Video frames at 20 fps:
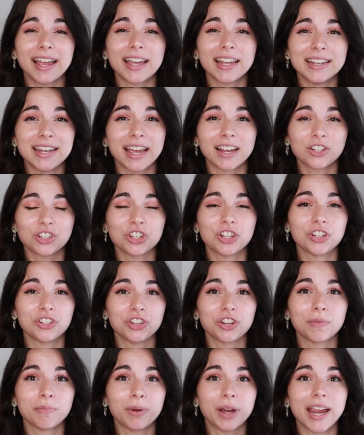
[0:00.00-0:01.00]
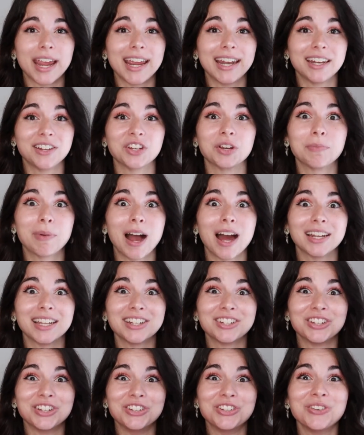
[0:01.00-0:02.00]
connection in your brain and your body
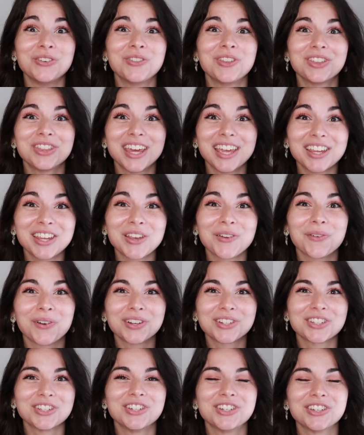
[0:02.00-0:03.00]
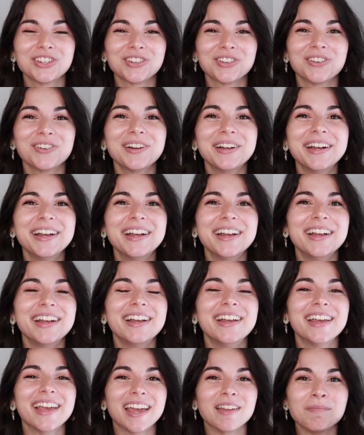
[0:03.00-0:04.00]
to do the thing you want to do,
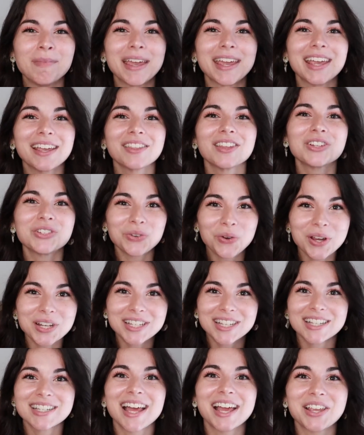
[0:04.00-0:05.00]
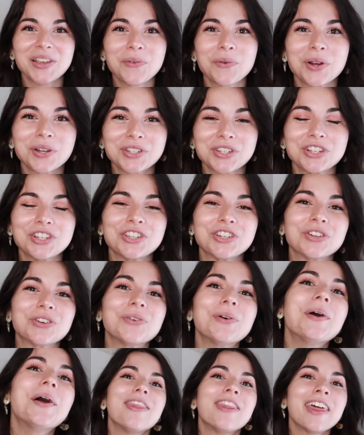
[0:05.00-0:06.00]
and making the choices that you want to do,
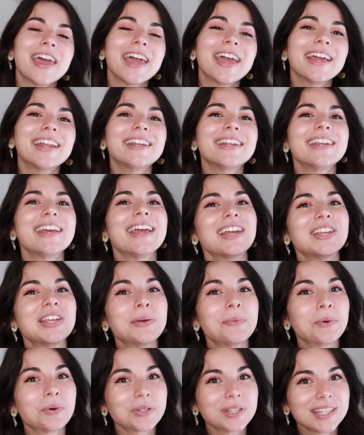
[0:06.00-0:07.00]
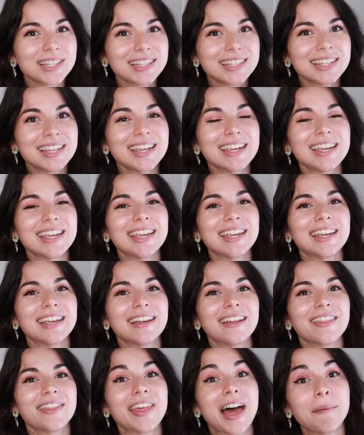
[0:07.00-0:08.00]
then you will see
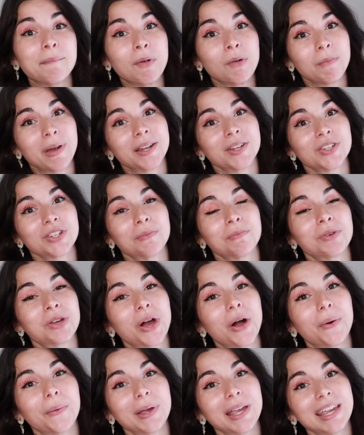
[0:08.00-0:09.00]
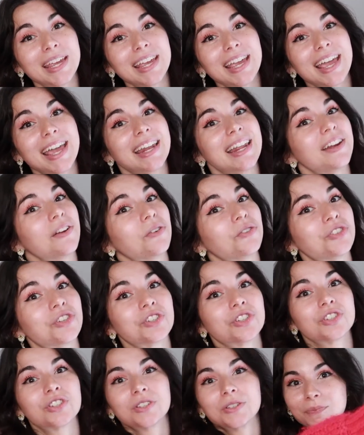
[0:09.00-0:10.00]
that momentum going and it'll
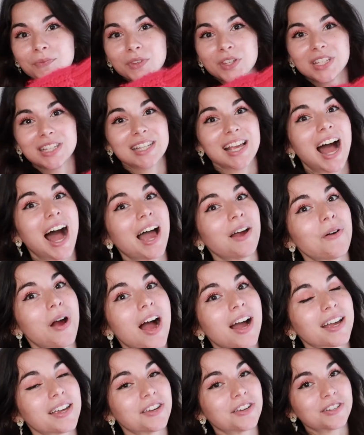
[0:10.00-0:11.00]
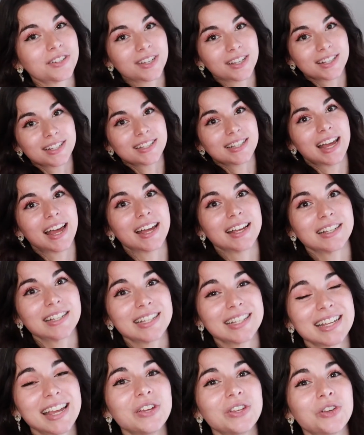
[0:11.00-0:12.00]
just skyrocket your
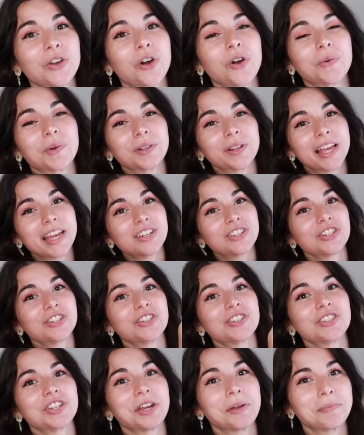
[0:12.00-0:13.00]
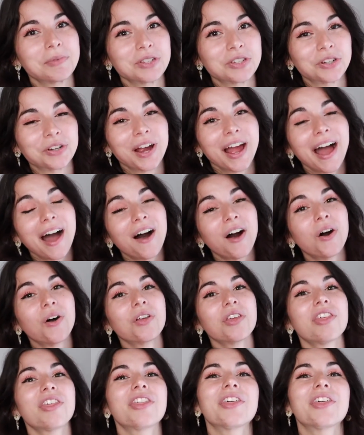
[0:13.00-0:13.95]
success, your relationships, your health,